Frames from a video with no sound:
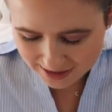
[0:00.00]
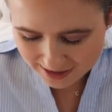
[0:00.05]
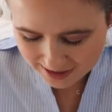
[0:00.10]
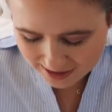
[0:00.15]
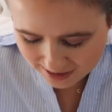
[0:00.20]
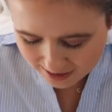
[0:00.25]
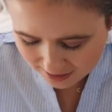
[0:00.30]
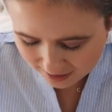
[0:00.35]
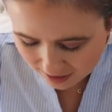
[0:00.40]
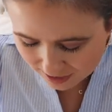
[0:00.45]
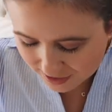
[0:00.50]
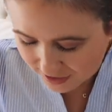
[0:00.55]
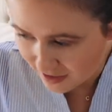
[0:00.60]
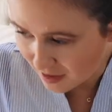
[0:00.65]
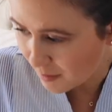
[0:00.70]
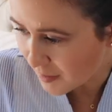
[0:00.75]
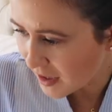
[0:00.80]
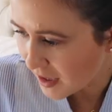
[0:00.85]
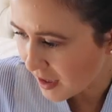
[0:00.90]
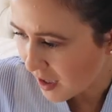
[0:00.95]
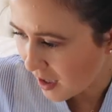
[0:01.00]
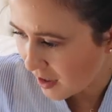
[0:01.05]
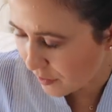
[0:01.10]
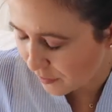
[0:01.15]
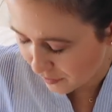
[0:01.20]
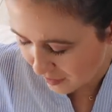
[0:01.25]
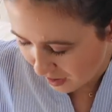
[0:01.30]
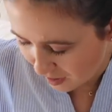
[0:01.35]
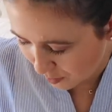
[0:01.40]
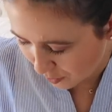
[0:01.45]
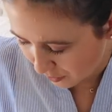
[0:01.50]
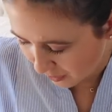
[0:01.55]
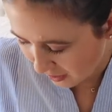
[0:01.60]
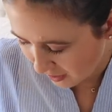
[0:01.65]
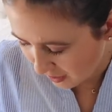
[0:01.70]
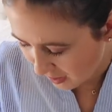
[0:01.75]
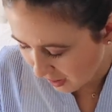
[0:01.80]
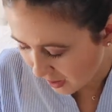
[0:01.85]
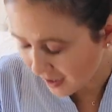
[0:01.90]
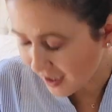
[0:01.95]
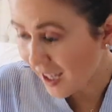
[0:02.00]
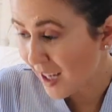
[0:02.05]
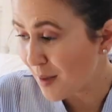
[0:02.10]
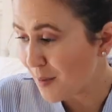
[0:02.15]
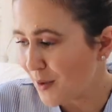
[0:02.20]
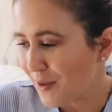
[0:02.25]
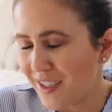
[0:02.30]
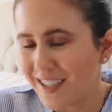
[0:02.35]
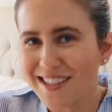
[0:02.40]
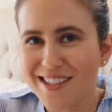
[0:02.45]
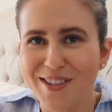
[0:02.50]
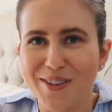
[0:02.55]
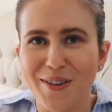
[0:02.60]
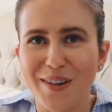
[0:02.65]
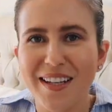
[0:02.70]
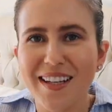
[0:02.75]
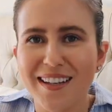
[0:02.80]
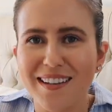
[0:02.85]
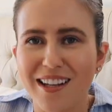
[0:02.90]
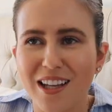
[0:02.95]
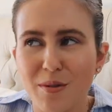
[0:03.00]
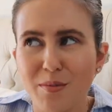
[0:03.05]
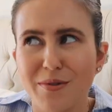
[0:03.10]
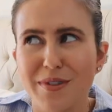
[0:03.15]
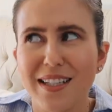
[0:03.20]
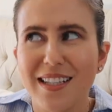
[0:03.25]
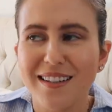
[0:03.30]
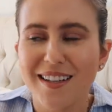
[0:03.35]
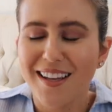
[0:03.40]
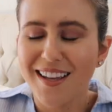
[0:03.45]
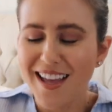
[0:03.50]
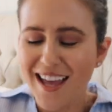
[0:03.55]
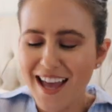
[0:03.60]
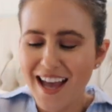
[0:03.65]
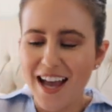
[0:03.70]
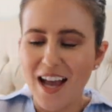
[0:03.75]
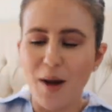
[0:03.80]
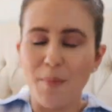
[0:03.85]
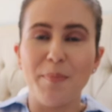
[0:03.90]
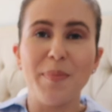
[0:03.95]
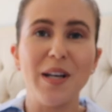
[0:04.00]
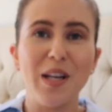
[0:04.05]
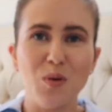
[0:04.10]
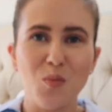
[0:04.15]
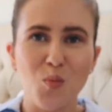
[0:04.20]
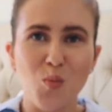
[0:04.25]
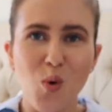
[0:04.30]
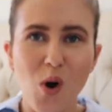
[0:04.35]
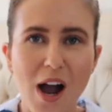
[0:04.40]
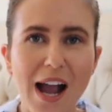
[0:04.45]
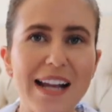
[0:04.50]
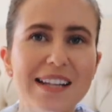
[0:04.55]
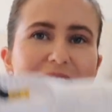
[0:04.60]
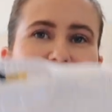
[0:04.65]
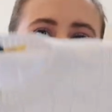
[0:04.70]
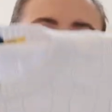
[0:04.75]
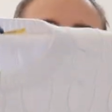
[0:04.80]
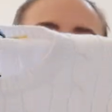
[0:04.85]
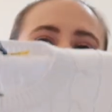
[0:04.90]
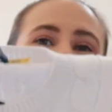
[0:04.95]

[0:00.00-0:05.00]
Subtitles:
It's similar kind of cable knit, but in white.